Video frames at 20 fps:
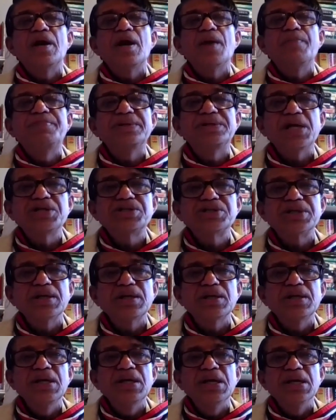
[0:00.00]

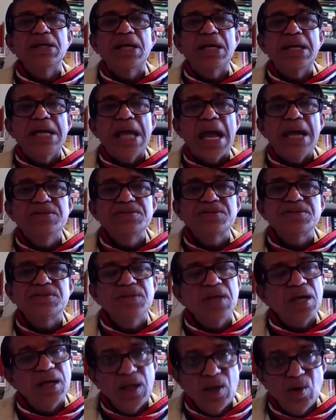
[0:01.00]
reputation
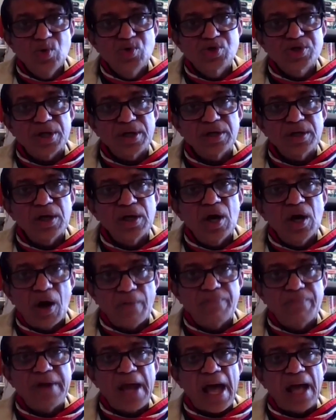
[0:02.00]
creates the illusion
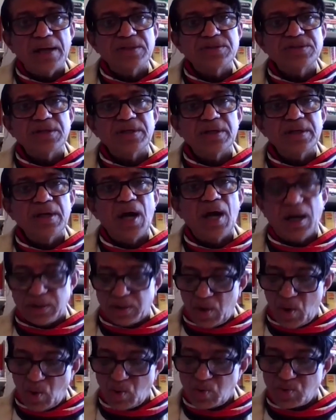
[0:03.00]
of reality,
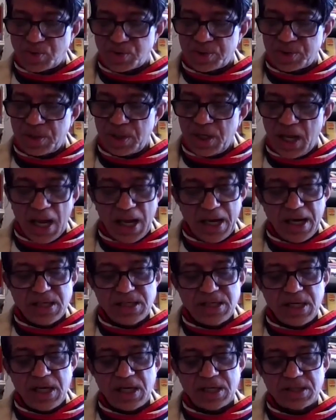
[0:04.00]
unquote. And
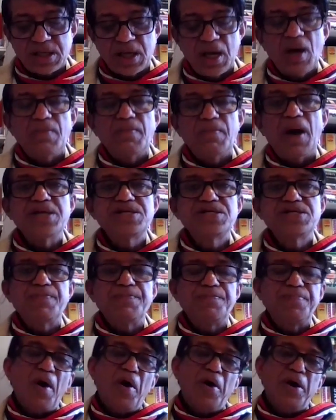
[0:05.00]
indeed, by
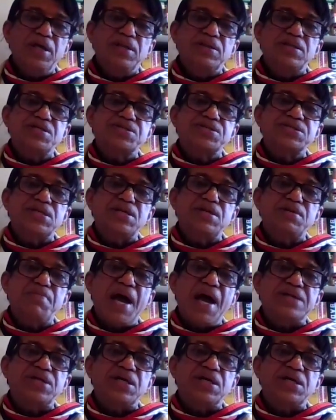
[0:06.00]
deploying this
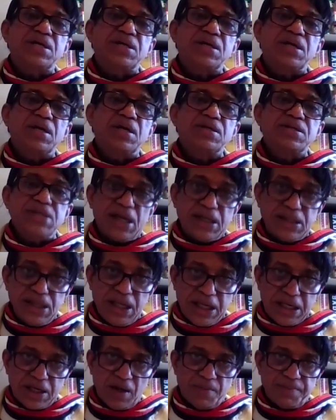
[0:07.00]
cinematic
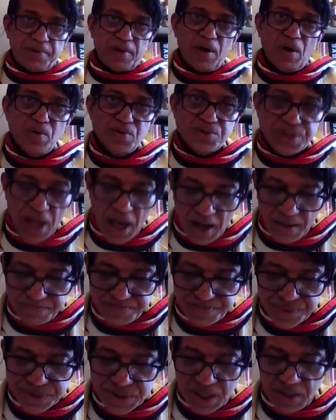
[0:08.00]
technique of
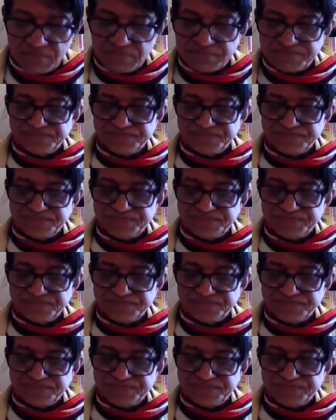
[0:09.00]
close-ups,